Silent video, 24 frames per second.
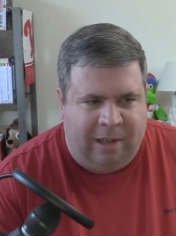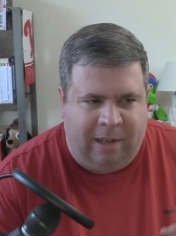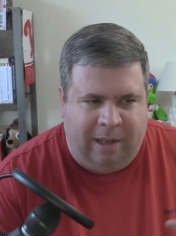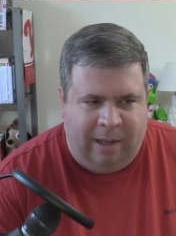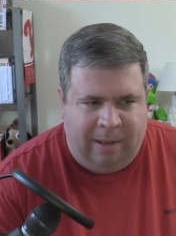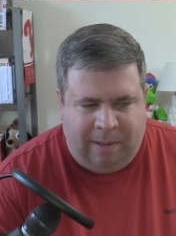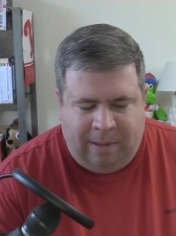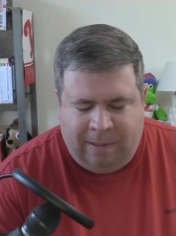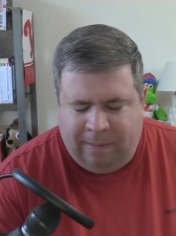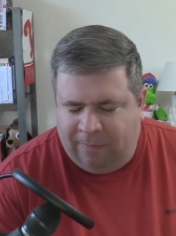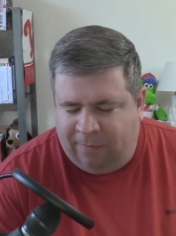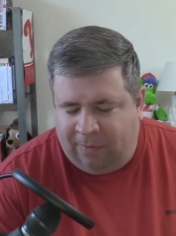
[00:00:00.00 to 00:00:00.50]

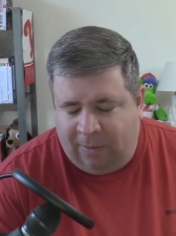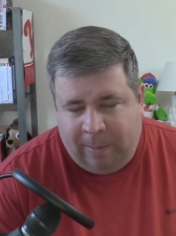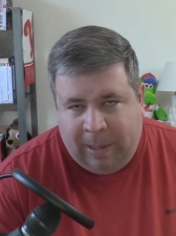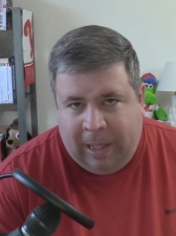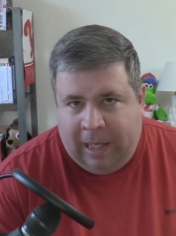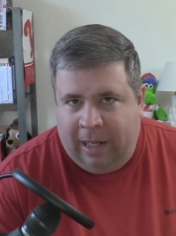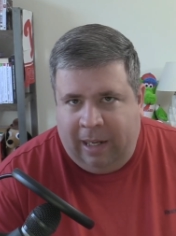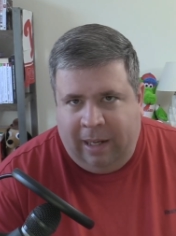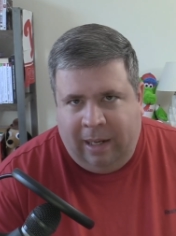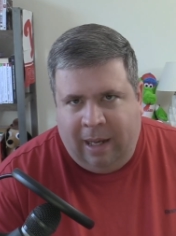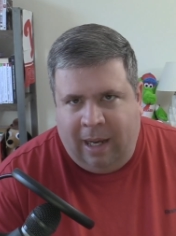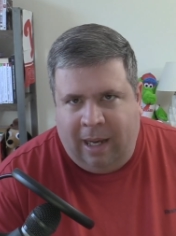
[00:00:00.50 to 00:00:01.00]
And for
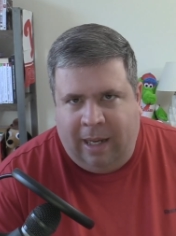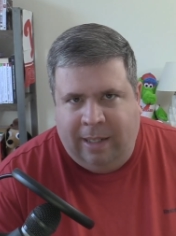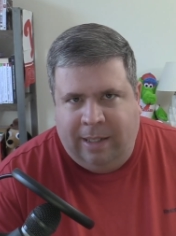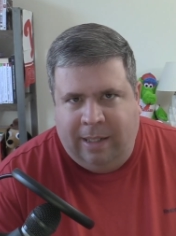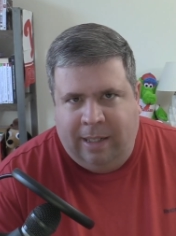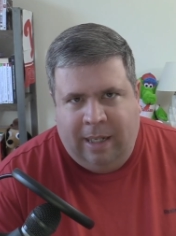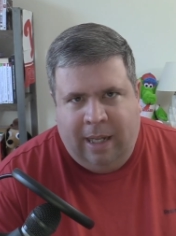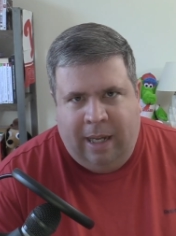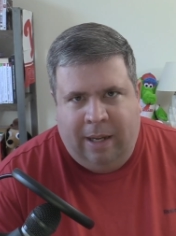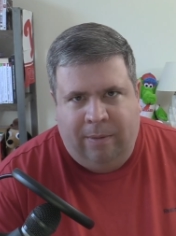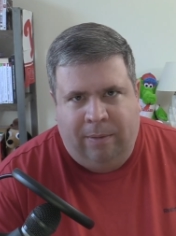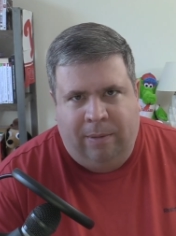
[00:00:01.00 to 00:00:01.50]
me, I did
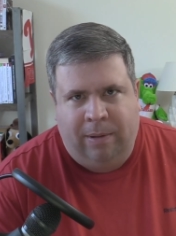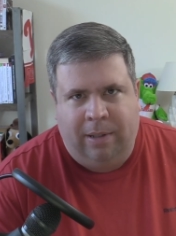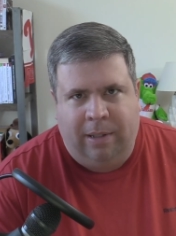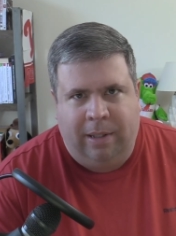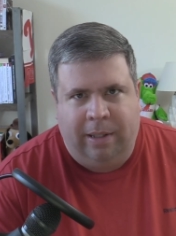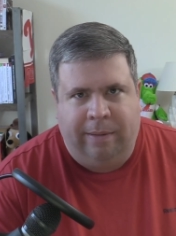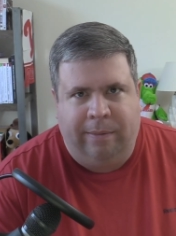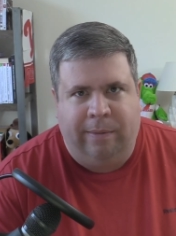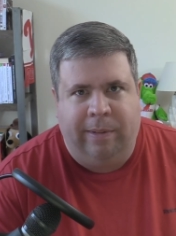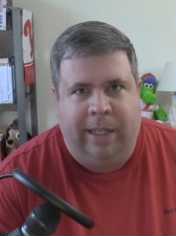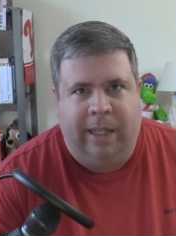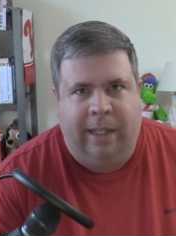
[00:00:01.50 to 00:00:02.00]
not really
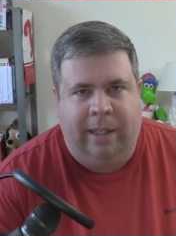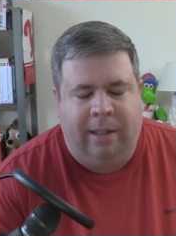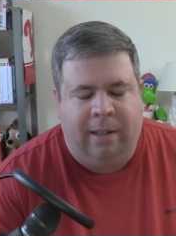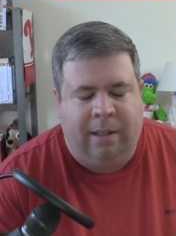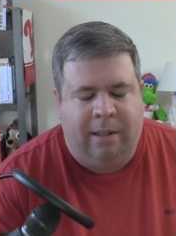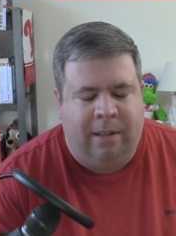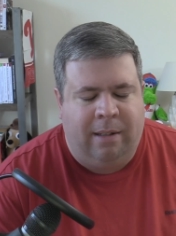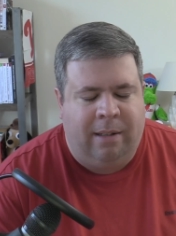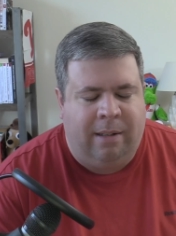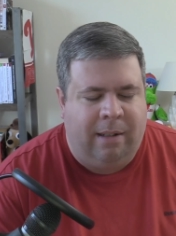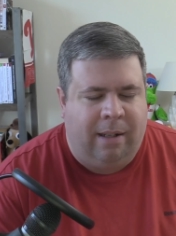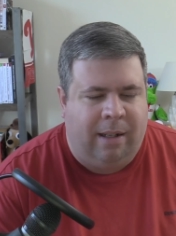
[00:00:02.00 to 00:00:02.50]
read
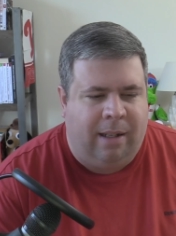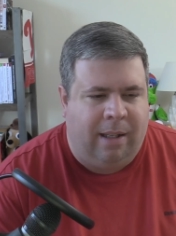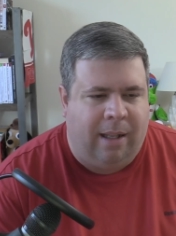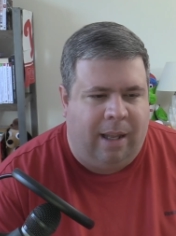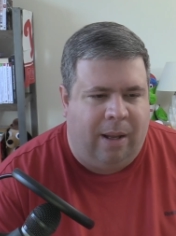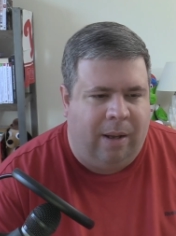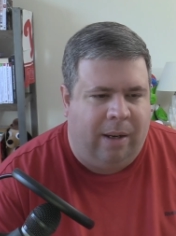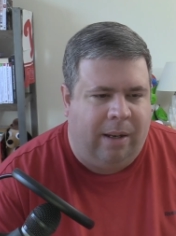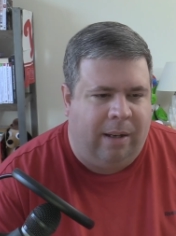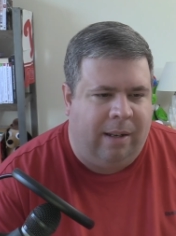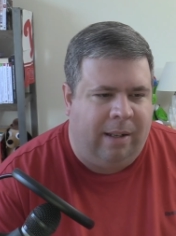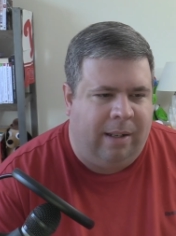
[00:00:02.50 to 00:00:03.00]
a
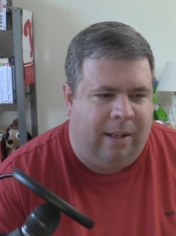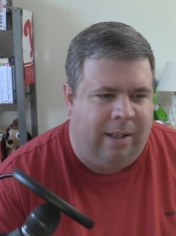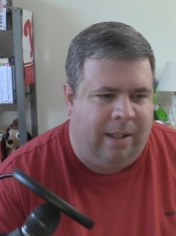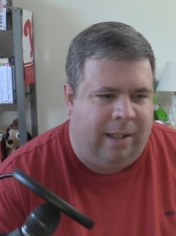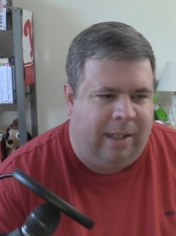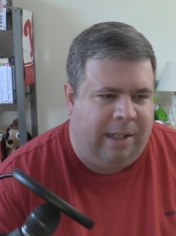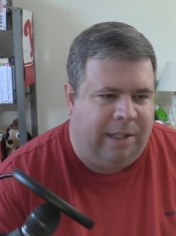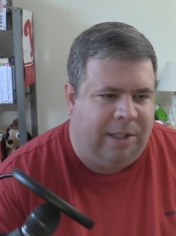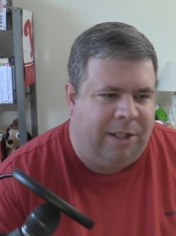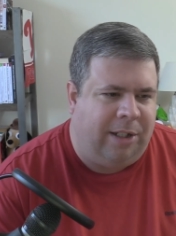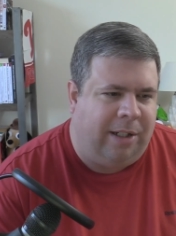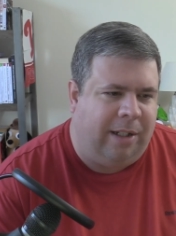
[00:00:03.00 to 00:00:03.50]
lot
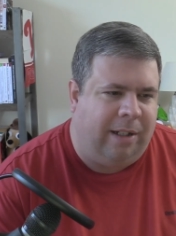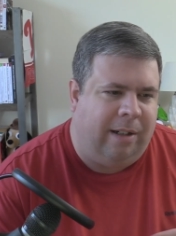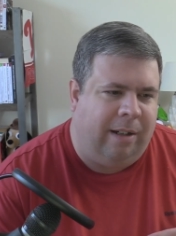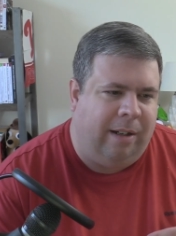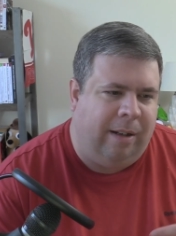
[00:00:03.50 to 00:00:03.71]
last year.